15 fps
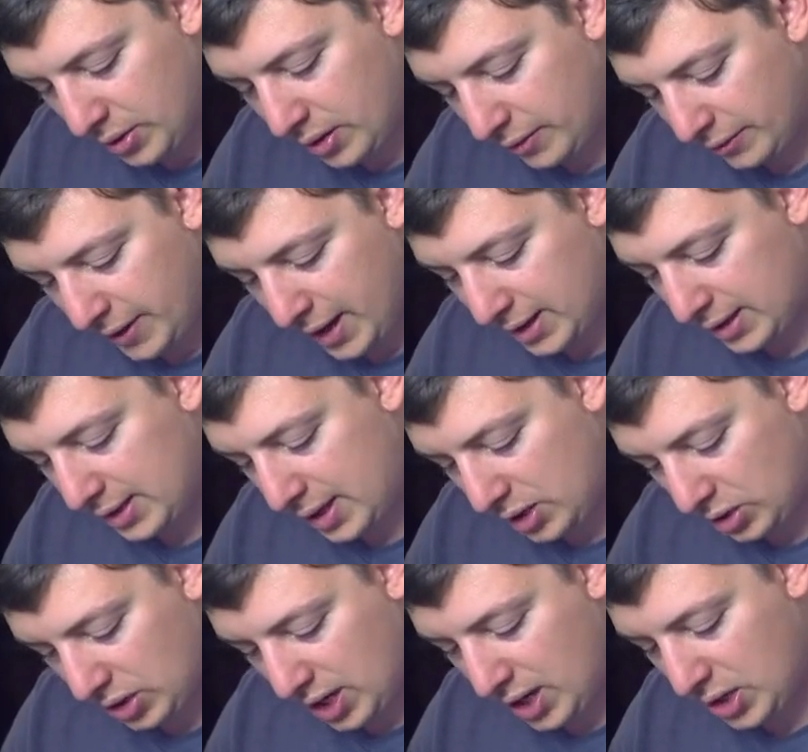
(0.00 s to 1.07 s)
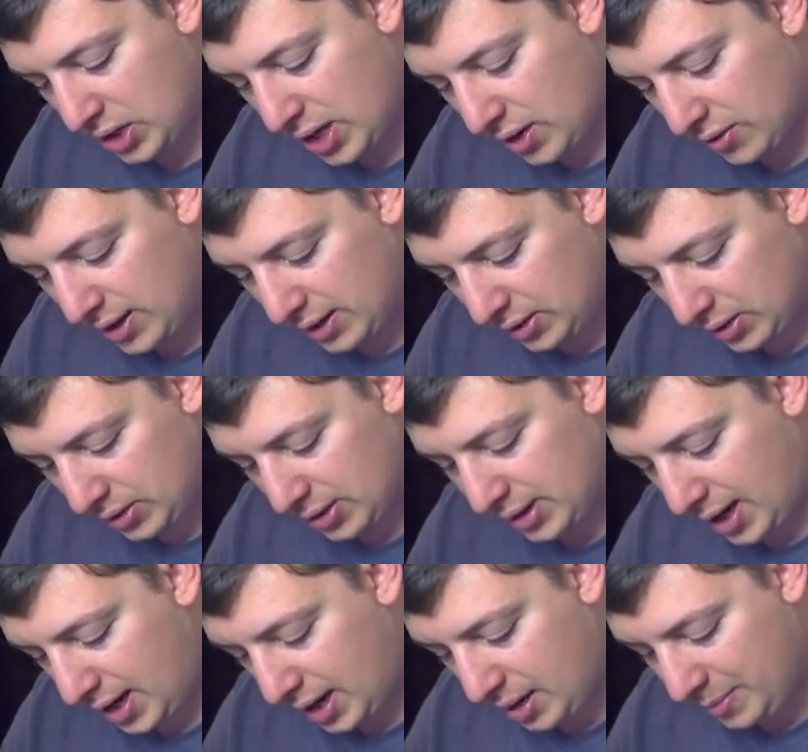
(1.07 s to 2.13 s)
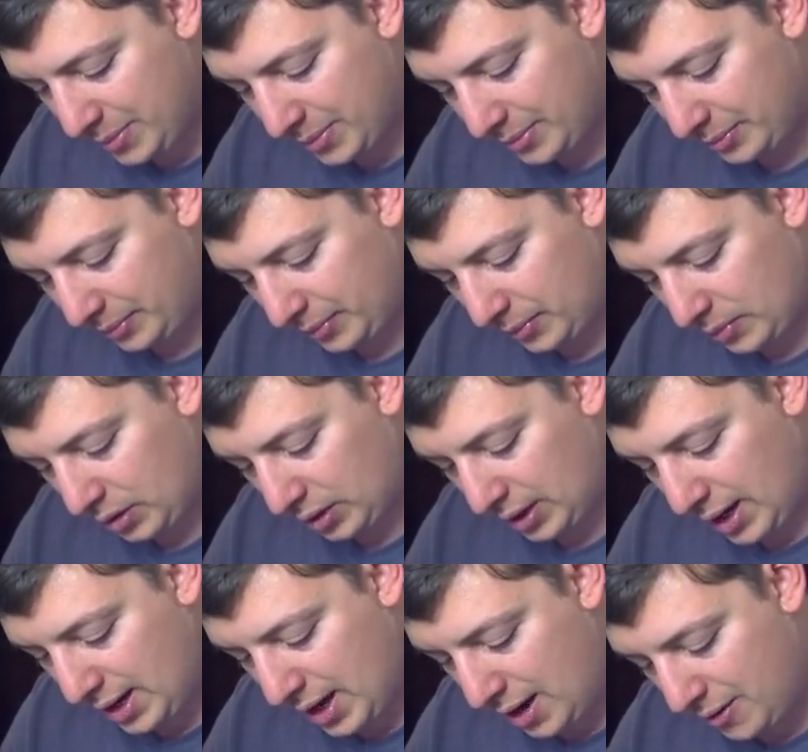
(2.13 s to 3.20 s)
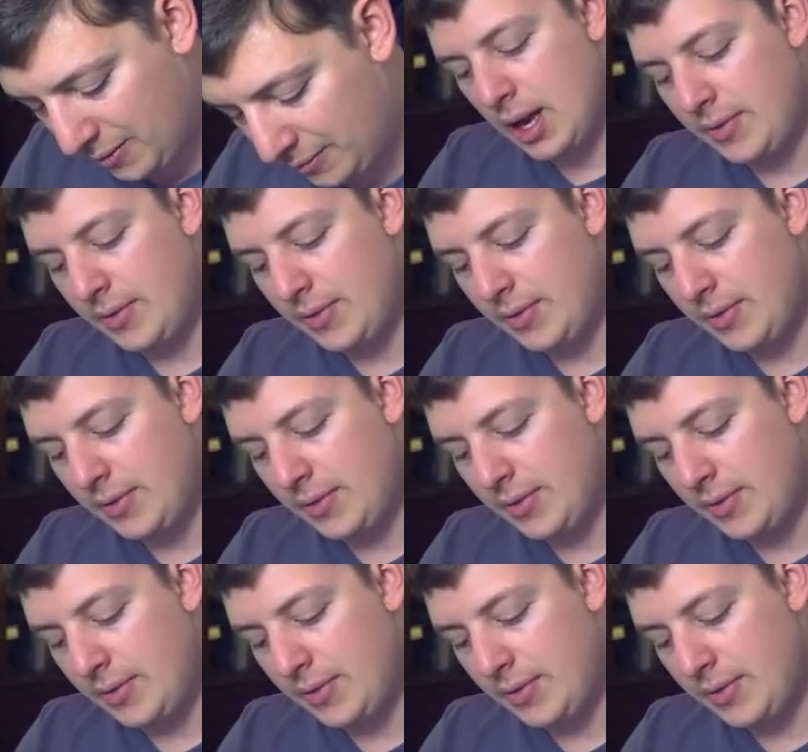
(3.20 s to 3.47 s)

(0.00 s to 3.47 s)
effects and change how these are set up or laid out.